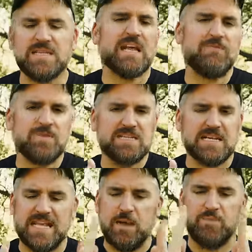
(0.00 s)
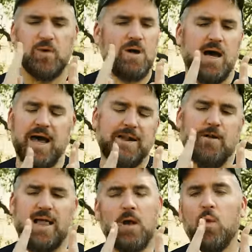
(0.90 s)
Let's say for this example, uh, I don't
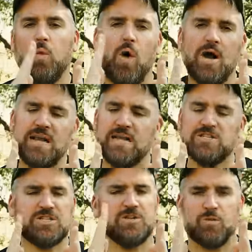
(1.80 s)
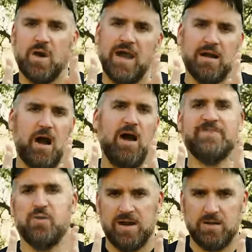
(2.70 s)
know, like one inch to the right
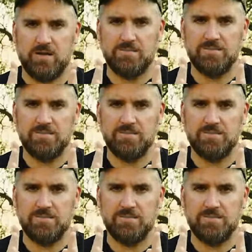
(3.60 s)
off the reticle.